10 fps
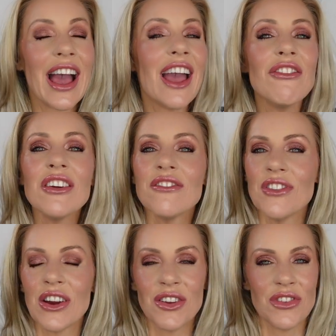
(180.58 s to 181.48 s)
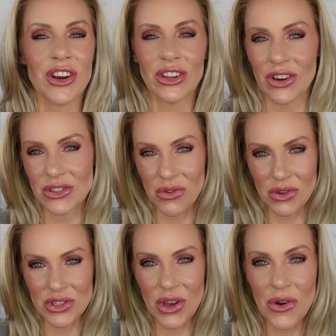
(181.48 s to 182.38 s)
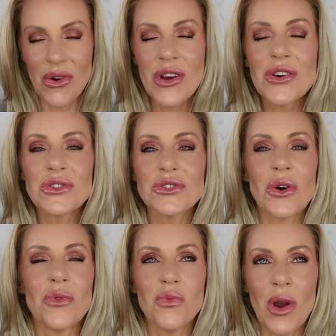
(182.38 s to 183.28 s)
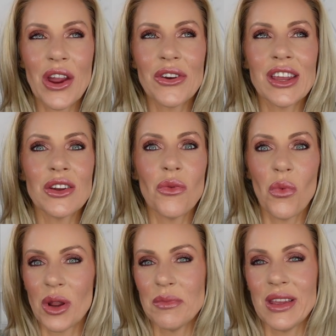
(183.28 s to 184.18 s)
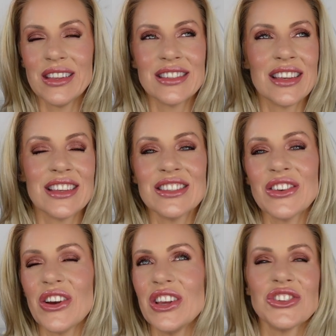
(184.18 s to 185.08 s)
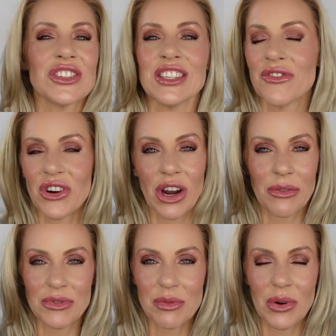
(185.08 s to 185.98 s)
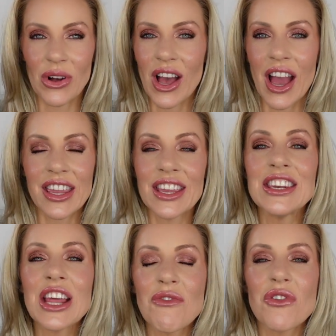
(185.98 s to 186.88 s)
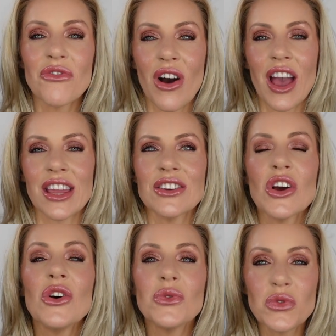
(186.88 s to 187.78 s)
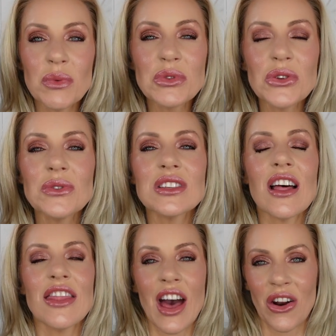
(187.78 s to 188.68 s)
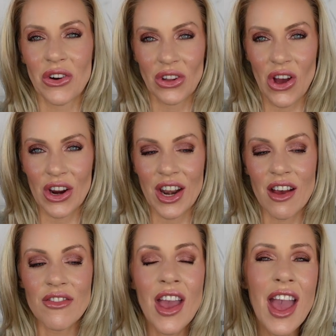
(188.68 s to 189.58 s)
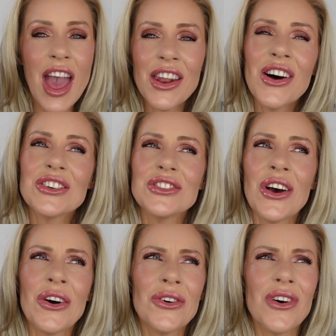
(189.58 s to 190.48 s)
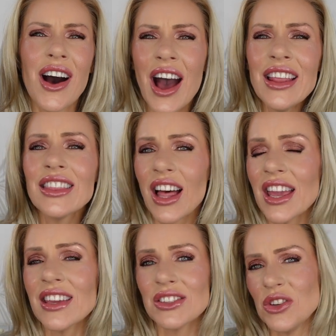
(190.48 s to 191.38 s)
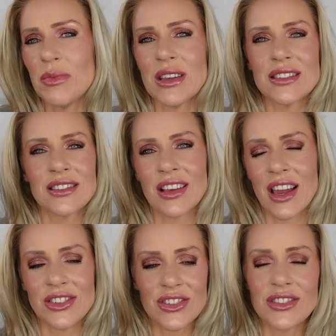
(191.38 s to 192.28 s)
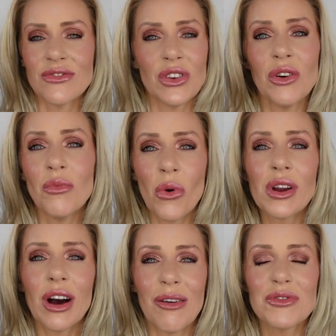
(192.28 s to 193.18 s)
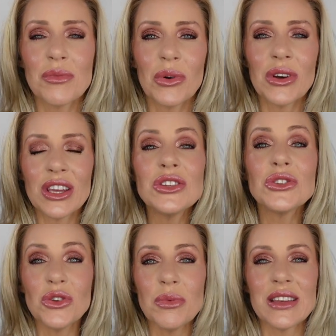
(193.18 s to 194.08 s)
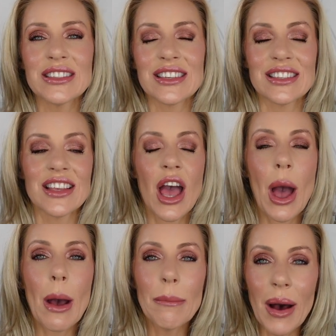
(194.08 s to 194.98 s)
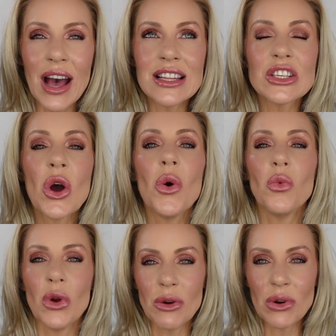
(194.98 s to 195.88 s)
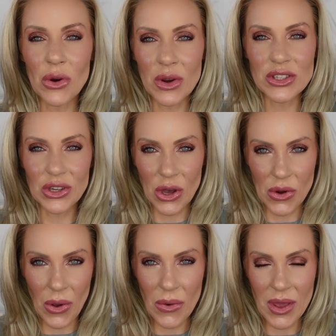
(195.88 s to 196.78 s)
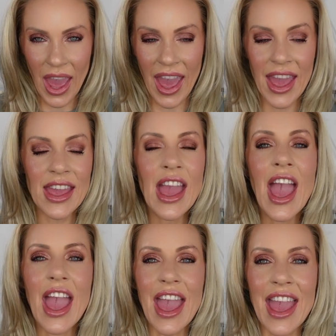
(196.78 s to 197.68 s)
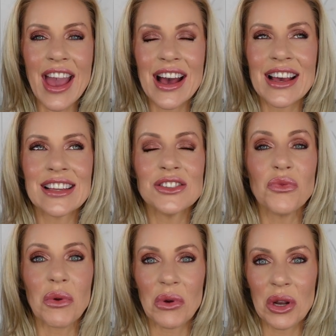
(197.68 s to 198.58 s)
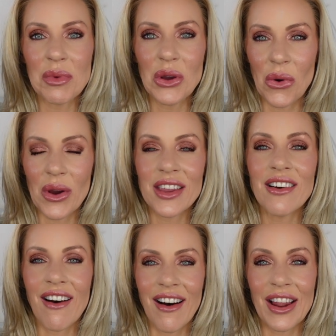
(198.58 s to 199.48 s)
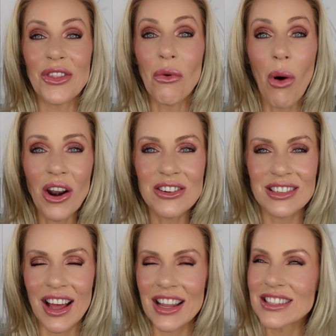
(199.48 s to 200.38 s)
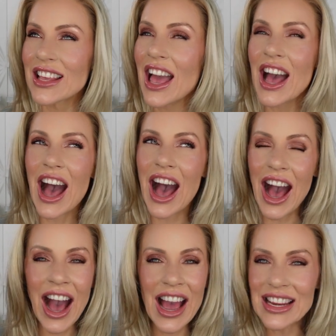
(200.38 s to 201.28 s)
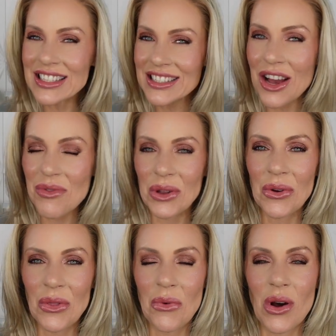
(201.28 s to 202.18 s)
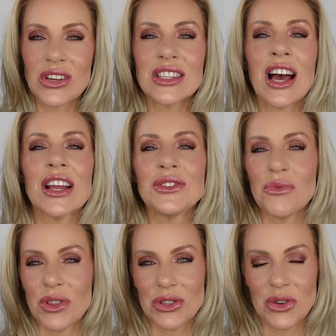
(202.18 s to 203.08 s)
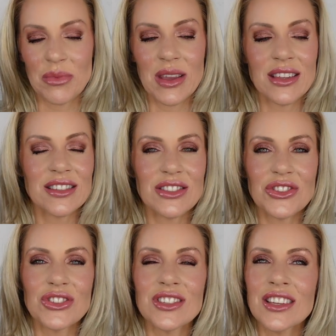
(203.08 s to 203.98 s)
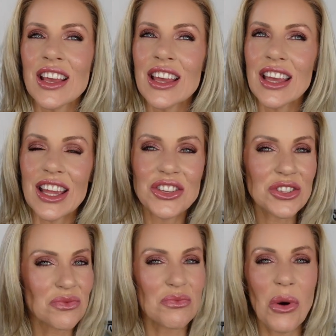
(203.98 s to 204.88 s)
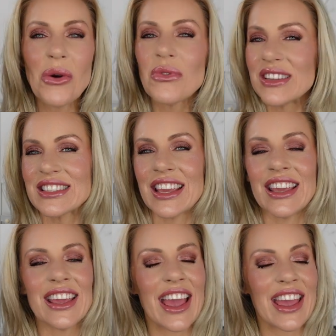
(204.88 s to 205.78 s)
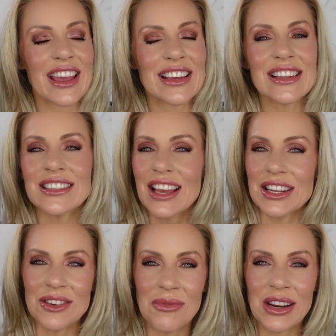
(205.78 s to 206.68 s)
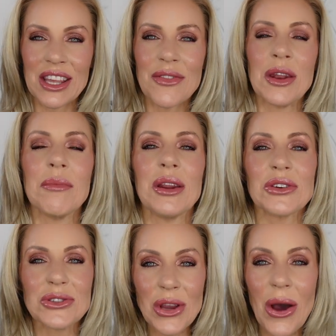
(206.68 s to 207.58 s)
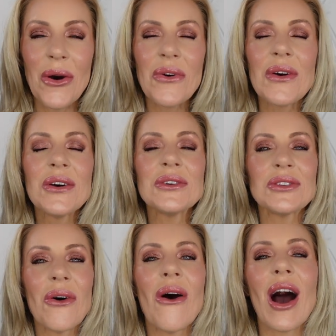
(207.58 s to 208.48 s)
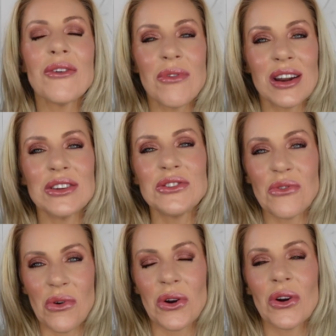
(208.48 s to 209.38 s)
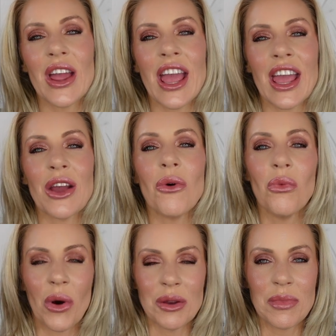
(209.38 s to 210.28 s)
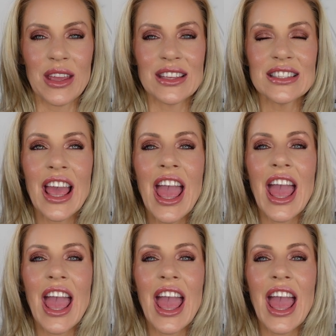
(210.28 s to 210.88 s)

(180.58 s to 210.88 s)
I have a very, very long torso. So wearing one pieces is just never comfortable. I can never find swimsuits that are long enough. And also I like two pieces. I just feel more comfortable in two pieces. But we were going to Coco Cay and we were going to be going on the water slides. I did not want to go on the water slides with a two-piece. Just it's just more risky and I didn't want to give anybody a show, so I wanted to order a one piece.